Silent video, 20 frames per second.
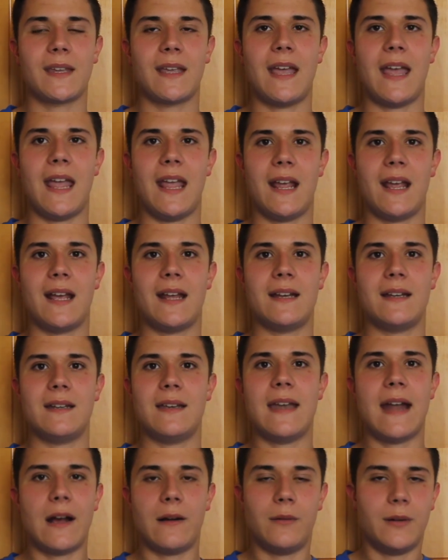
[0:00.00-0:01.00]
and
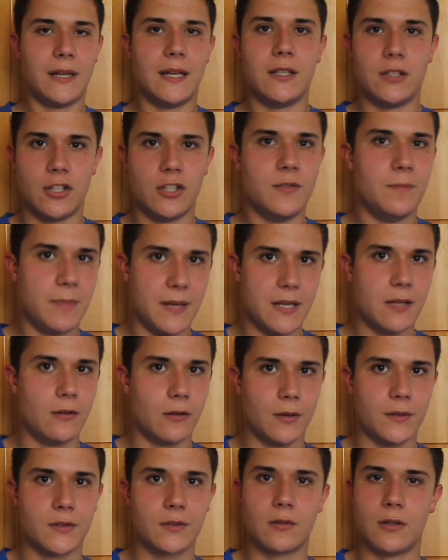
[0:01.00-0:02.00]
now it is just beat your
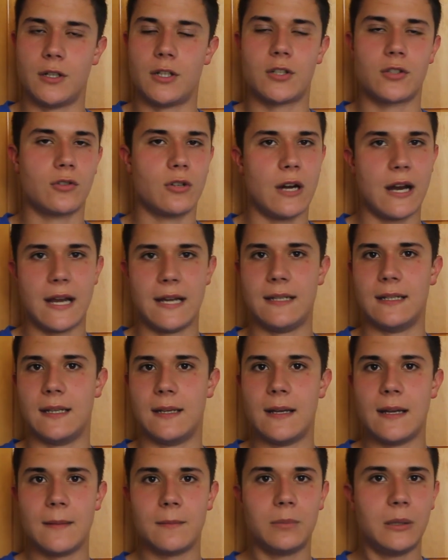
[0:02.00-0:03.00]
own score, just trying
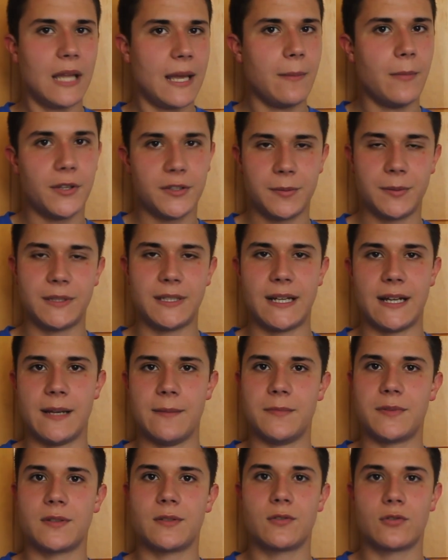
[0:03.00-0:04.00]
to play multiple
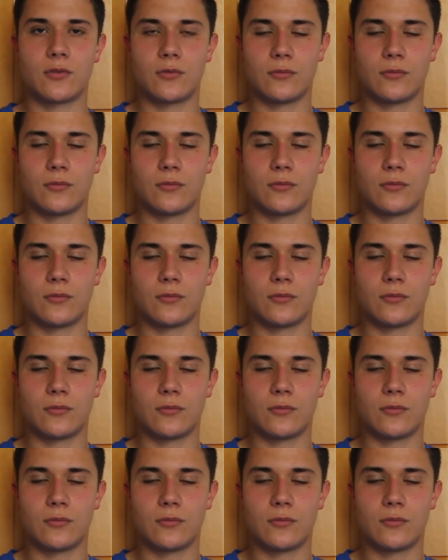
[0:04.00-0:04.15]
times,